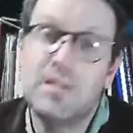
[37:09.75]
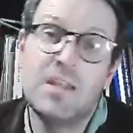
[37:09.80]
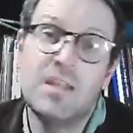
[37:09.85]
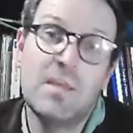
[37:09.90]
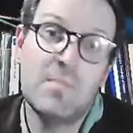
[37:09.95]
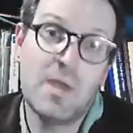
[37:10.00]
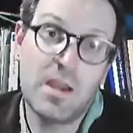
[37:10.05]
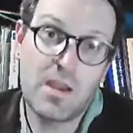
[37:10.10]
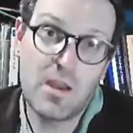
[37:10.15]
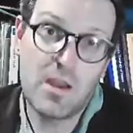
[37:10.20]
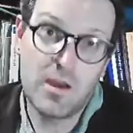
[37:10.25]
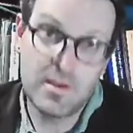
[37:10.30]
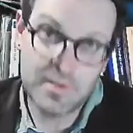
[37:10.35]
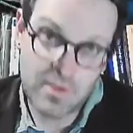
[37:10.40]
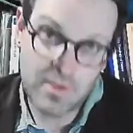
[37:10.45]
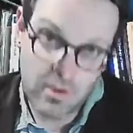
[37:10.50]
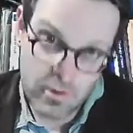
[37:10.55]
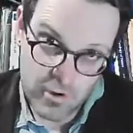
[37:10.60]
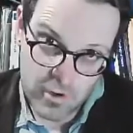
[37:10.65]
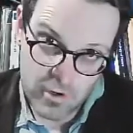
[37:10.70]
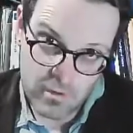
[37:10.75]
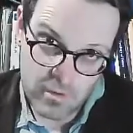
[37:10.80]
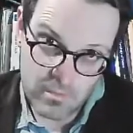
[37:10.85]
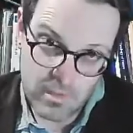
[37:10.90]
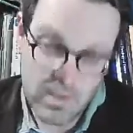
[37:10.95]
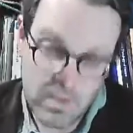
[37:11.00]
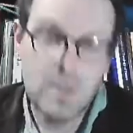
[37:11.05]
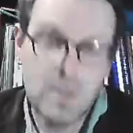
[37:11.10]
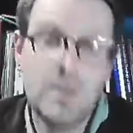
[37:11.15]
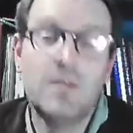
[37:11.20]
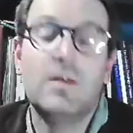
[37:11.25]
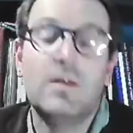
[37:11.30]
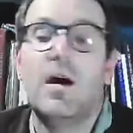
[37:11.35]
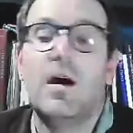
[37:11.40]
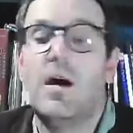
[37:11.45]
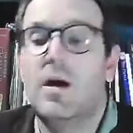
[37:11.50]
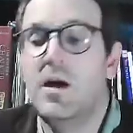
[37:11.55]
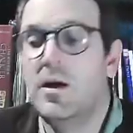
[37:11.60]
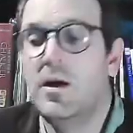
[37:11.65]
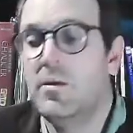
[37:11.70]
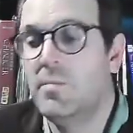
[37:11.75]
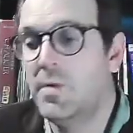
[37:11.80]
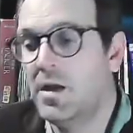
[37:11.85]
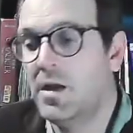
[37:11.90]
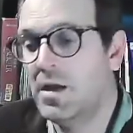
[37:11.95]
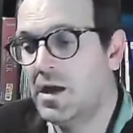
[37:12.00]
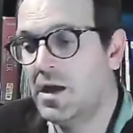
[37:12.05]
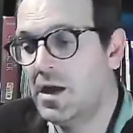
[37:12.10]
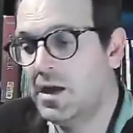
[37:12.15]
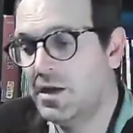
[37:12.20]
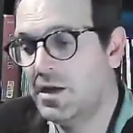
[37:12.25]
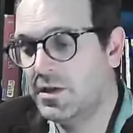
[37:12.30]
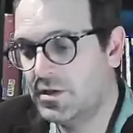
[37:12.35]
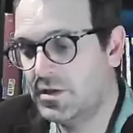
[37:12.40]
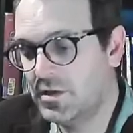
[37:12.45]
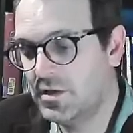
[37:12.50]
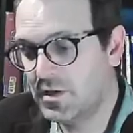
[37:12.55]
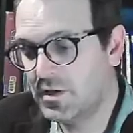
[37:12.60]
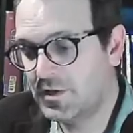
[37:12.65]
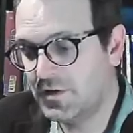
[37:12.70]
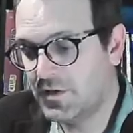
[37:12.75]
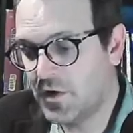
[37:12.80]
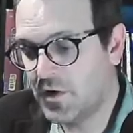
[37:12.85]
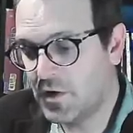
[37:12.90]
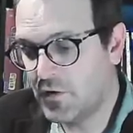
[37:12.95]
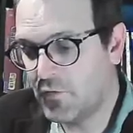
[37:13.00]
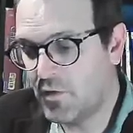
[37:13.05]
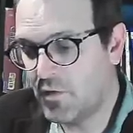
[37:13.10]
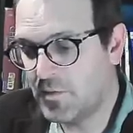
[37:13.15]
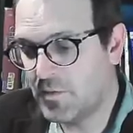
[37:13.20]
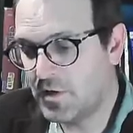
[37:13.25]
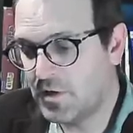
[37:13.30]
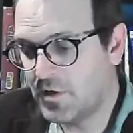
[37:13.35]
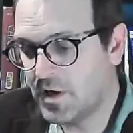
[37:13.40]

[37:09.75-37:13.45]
They might cause harm to this young woman,